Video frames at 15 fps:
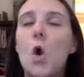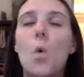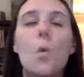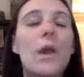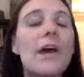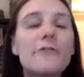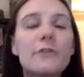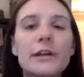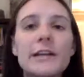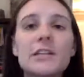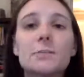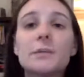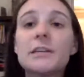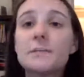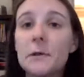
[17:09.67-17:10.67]
whatever it
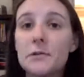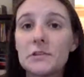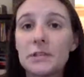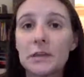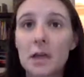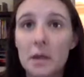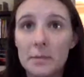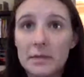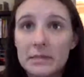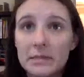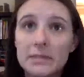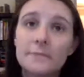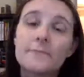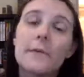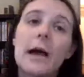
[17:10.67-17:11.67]
is, please post in the
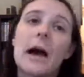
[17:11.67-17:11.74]
comments.